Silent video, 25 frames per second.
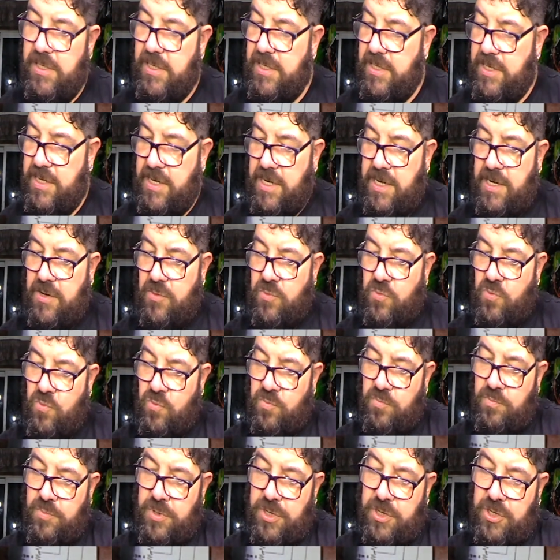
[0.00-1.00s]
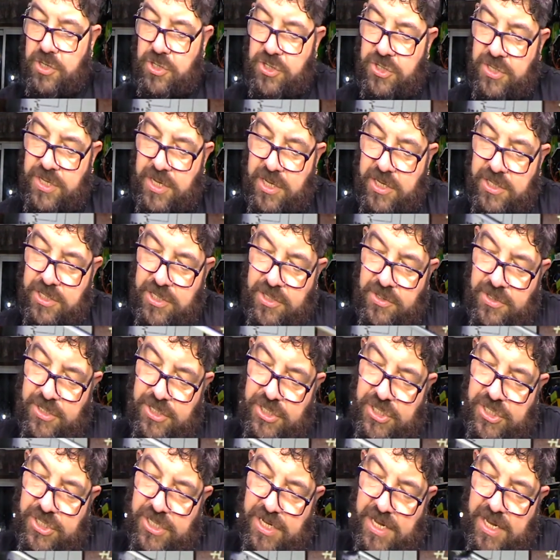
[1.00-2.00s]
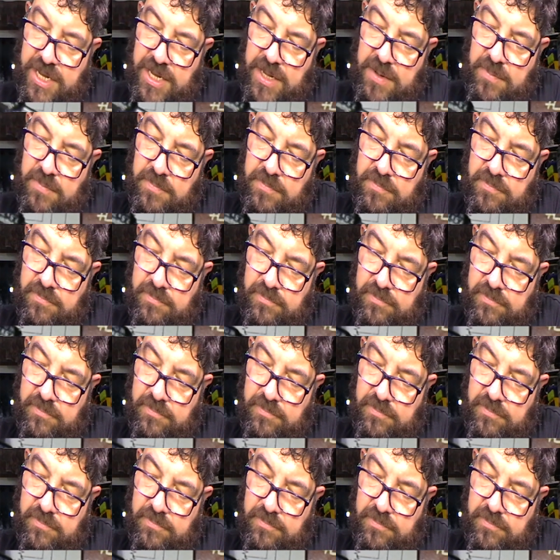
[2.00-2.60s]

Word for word: Again, because that's on the same